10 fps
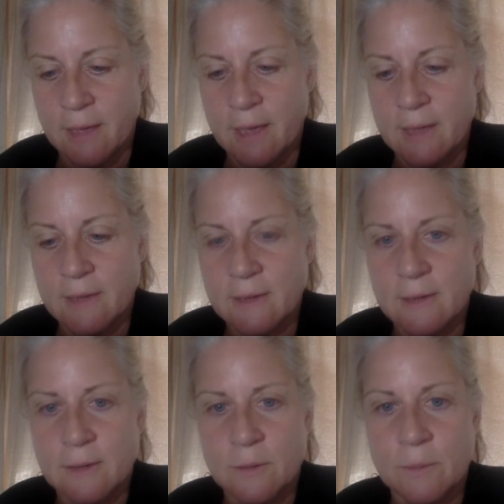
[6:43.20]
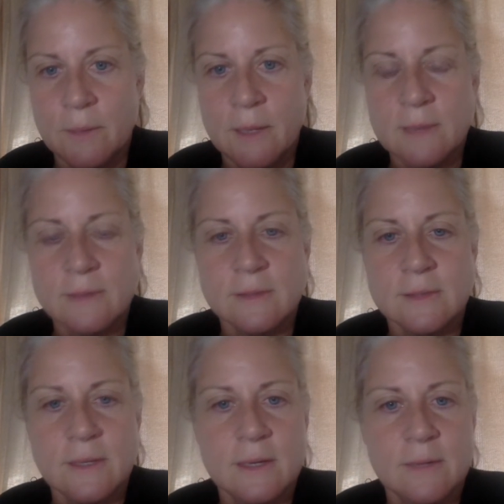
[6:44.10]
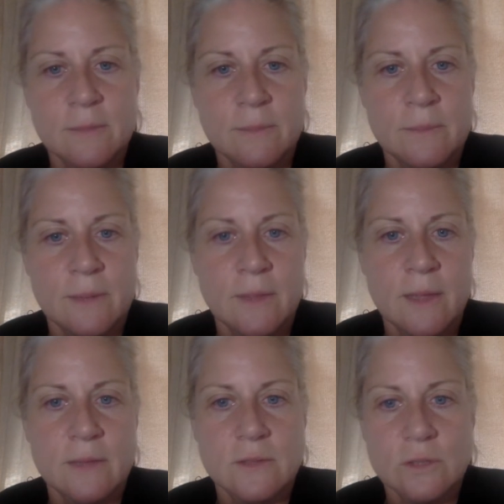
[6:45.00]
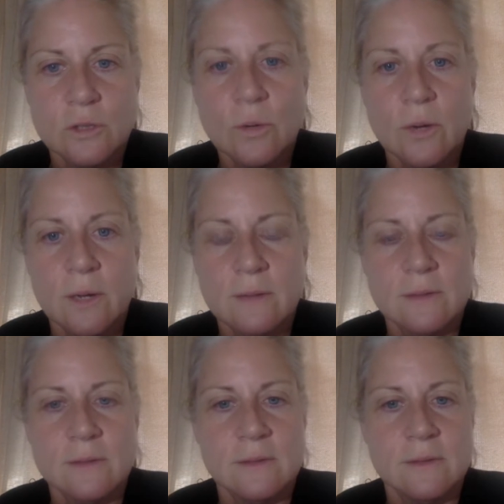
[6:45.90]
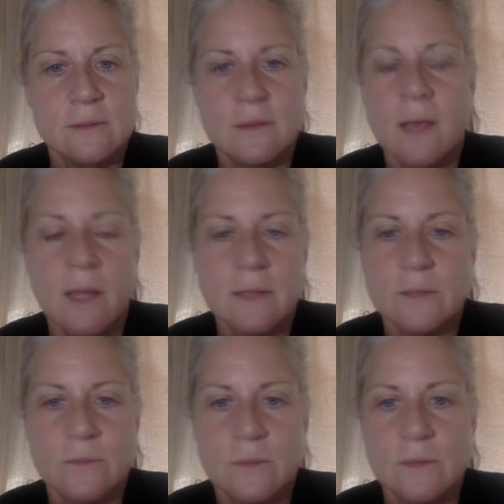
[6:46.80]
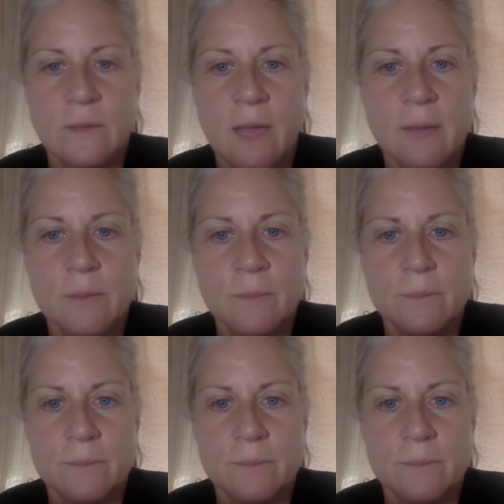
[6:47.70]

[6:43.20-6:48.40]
And you begin to see that it's a choice not to feel not